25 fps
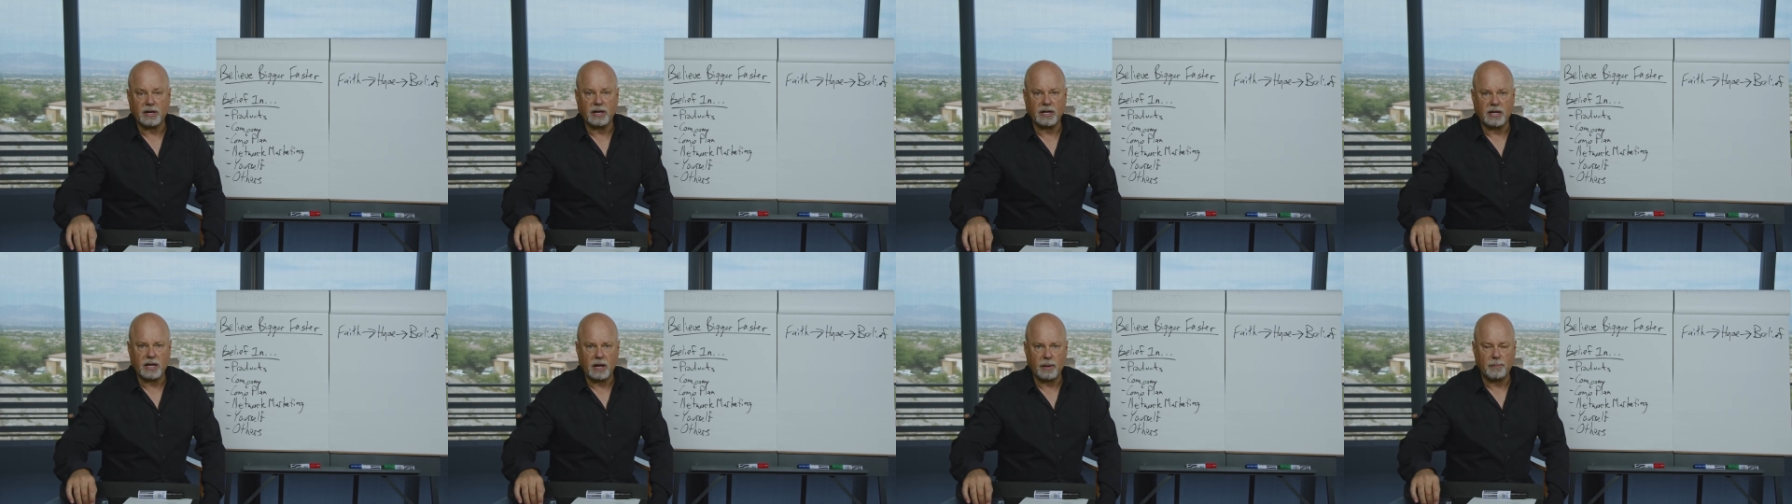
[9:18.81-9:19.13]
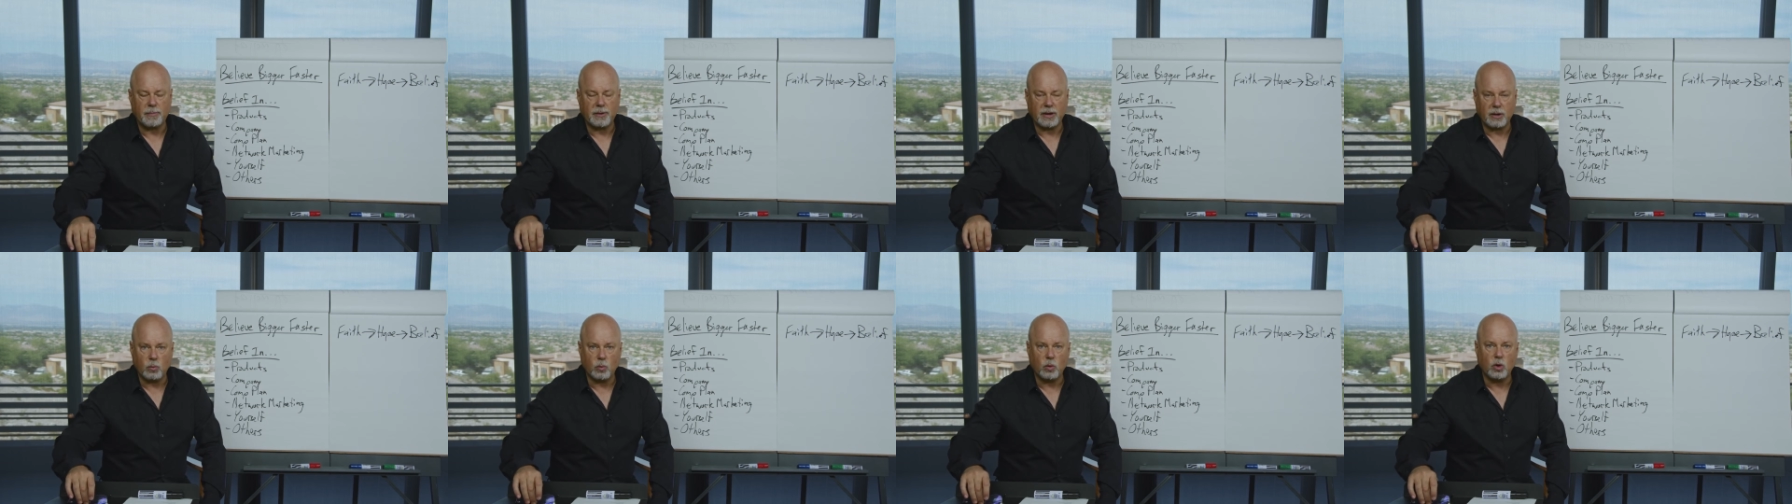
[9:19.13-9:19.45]

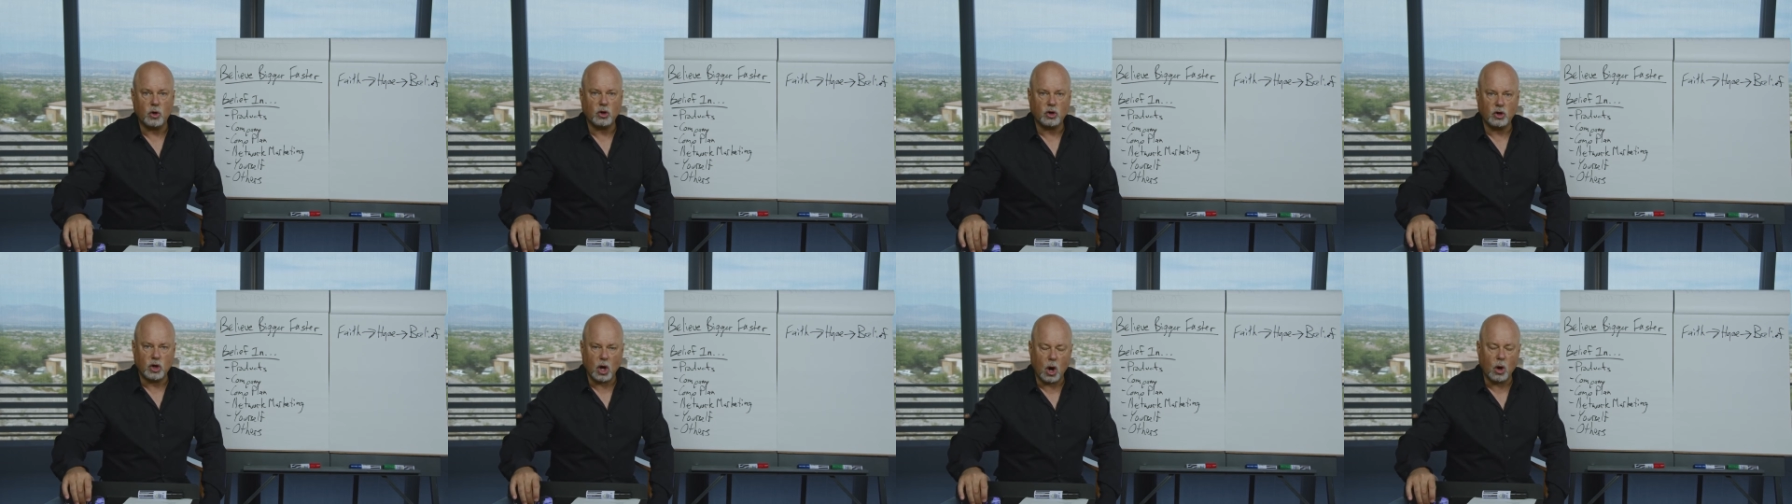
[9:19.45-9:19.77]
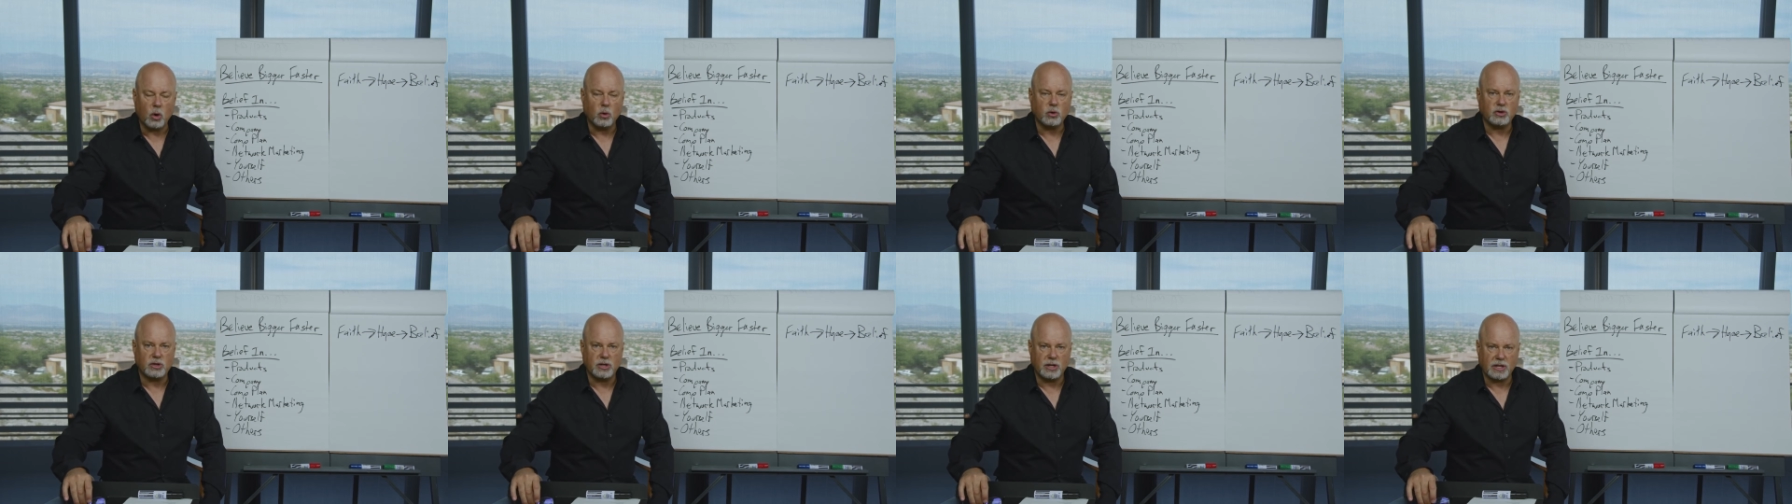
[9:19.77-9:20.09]
company will go
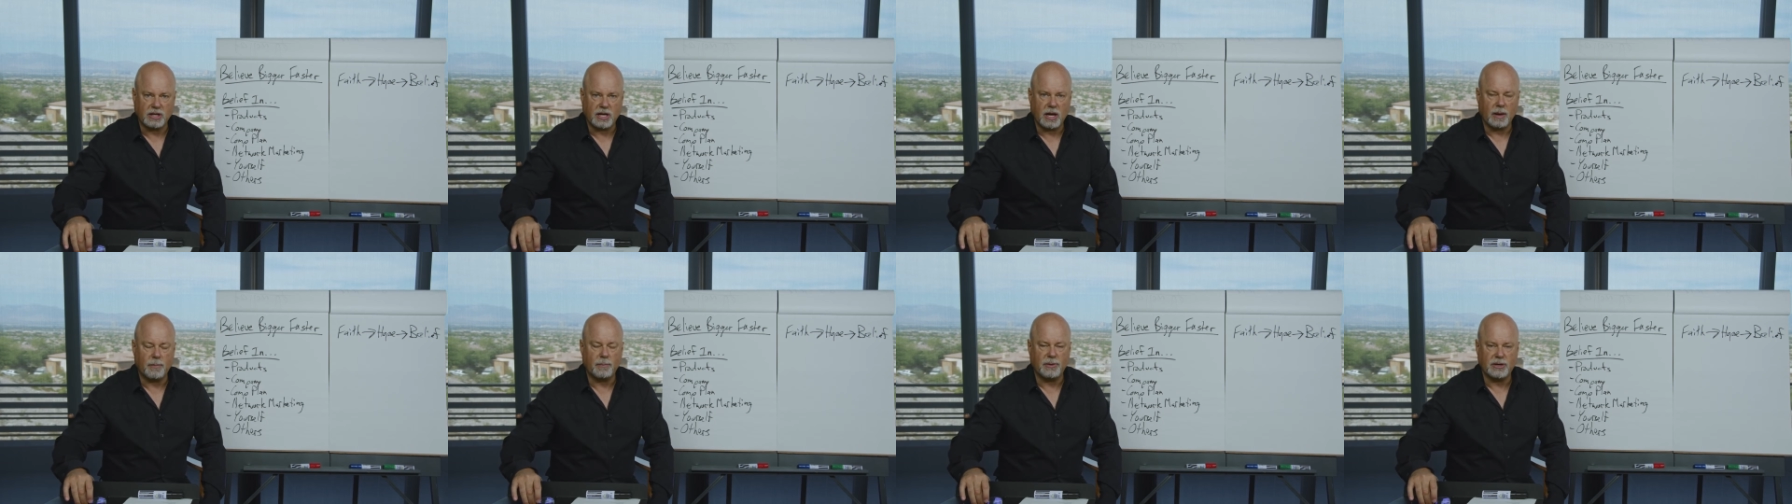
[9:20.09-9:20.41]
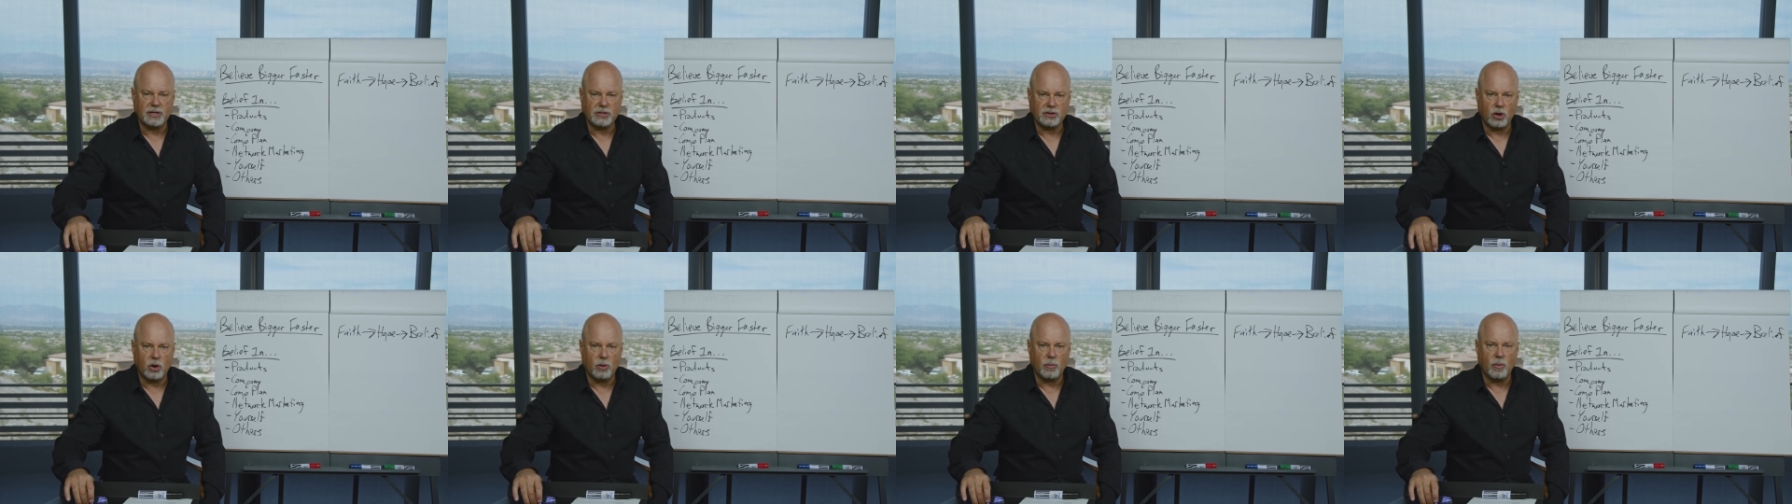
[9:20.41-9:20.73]
to the company's
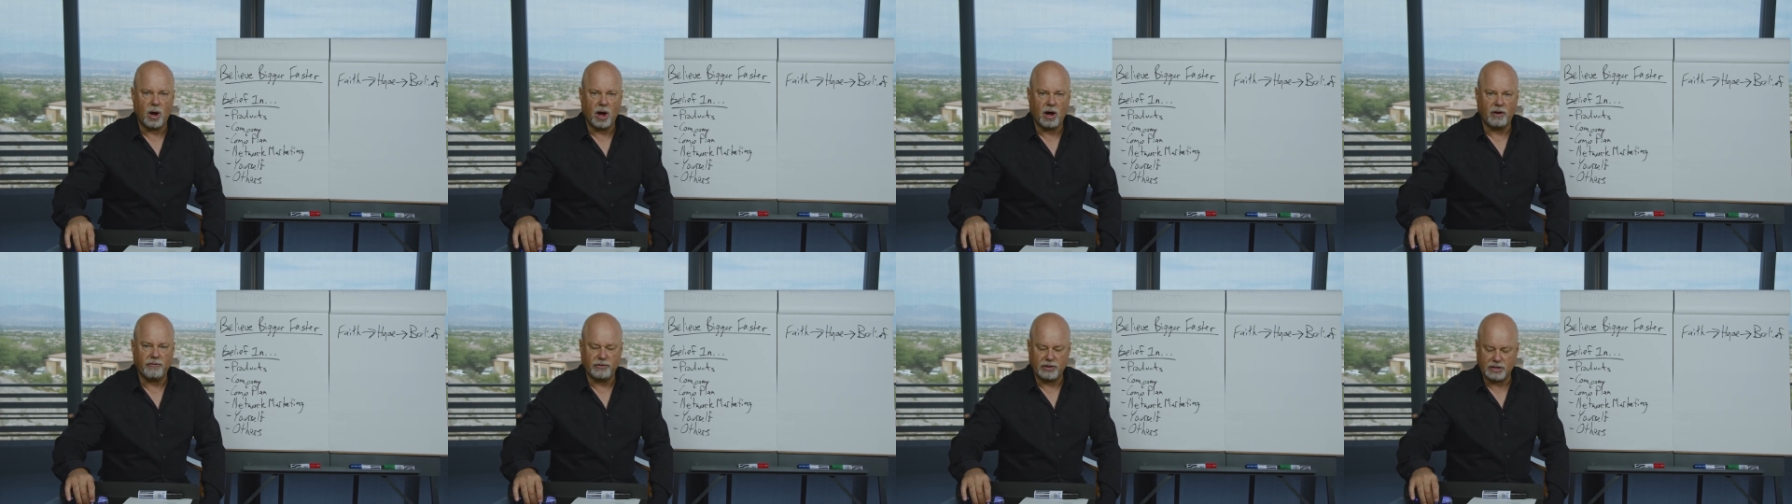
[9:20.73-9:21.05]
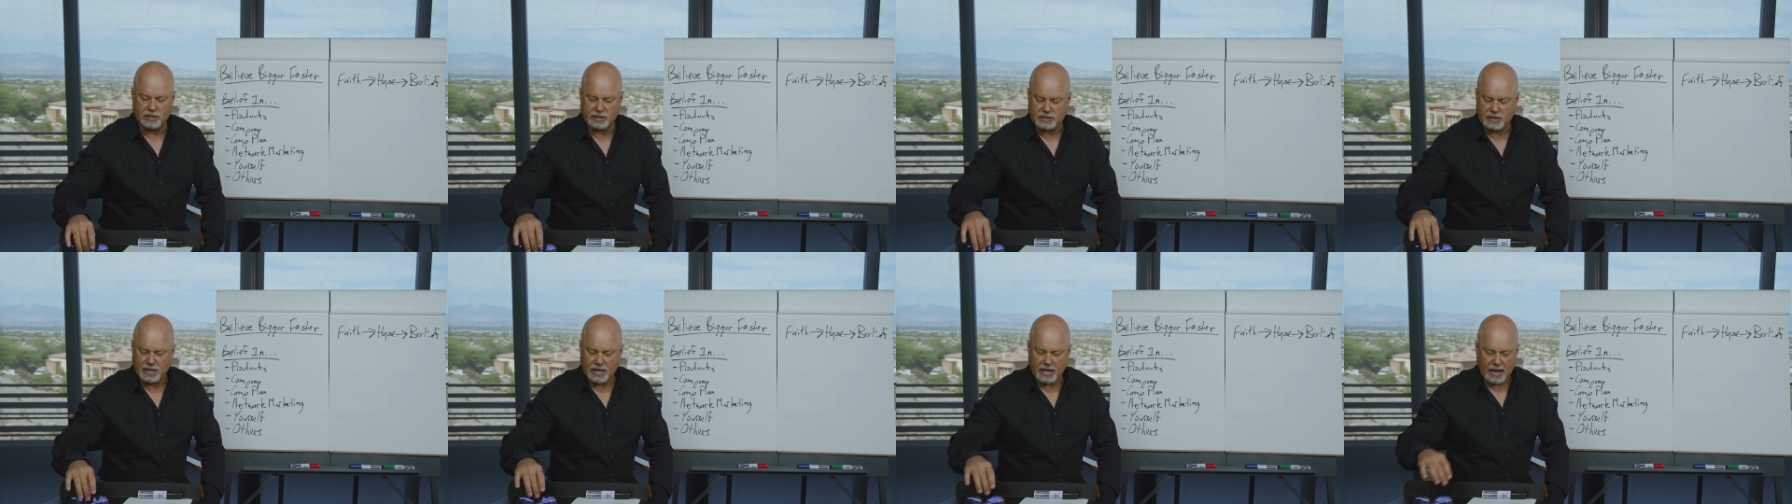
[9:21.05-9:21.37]
home
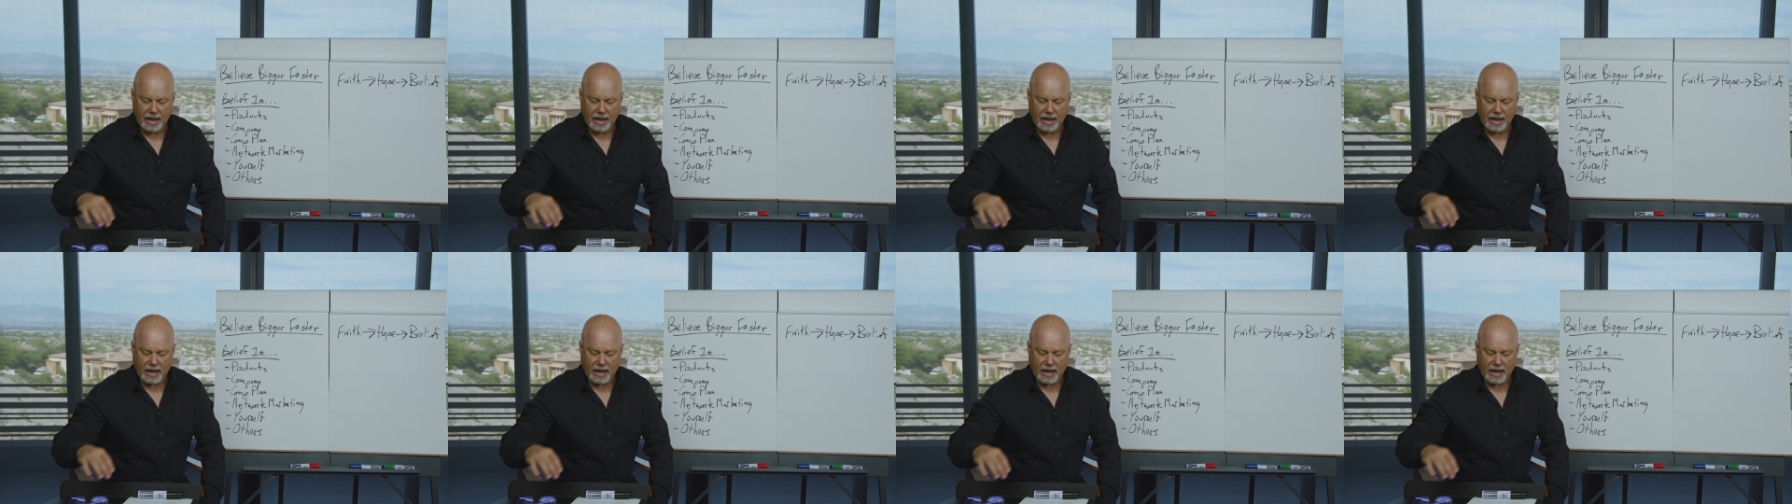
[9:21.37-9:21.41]
office